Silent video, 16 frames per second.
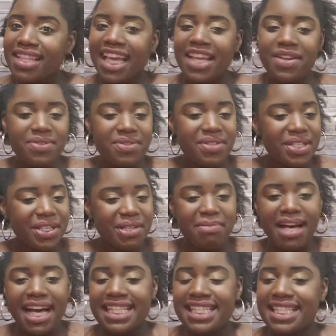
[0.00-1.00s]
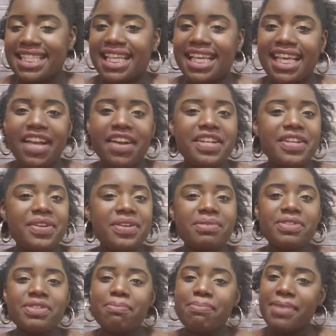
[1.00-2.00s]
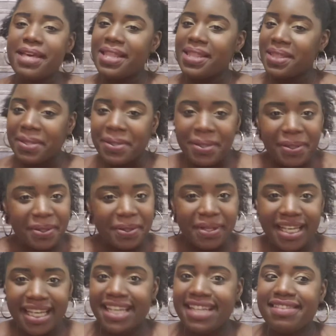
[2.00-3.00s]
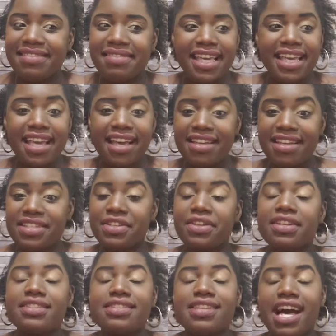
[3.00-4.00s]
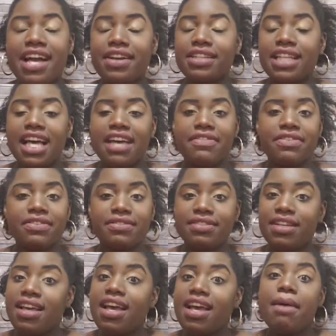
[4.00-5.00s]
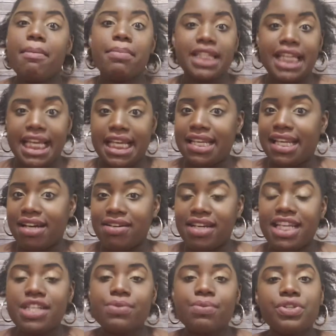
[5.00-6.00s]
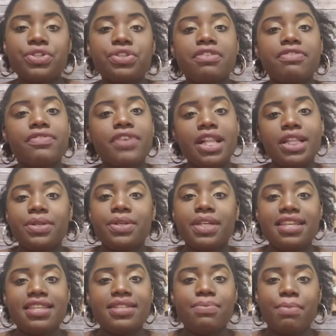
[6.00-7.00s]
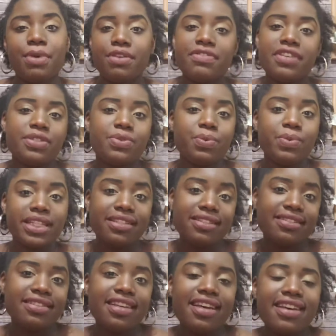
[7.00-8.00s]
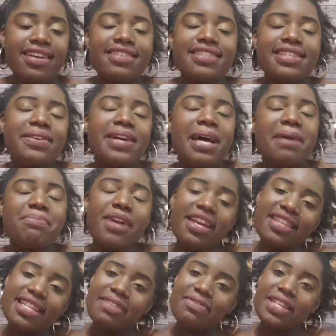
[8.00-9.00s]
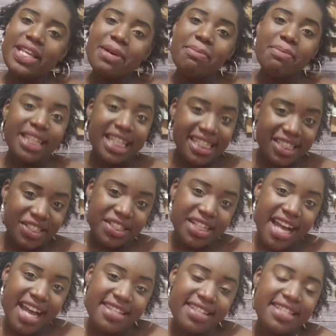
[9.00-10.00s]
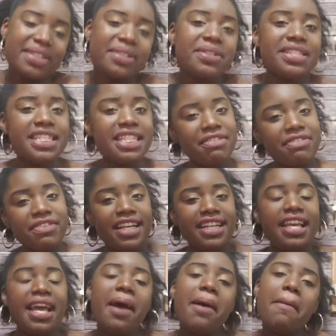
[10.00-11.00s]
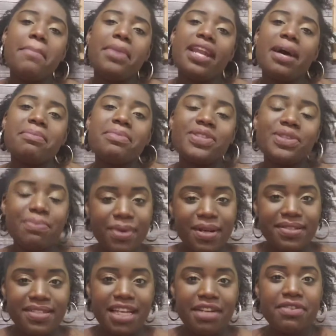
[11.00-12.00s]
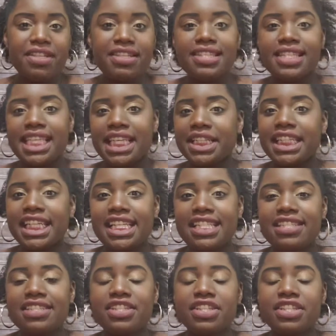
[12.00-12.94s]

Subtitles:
He knows what's in your mindset. He already knows what you've been through. He has your entire life planned out. He just wants you to follow his perfect will. So I pray this video bless you guys. It's a little different, but I'm super excited for this series.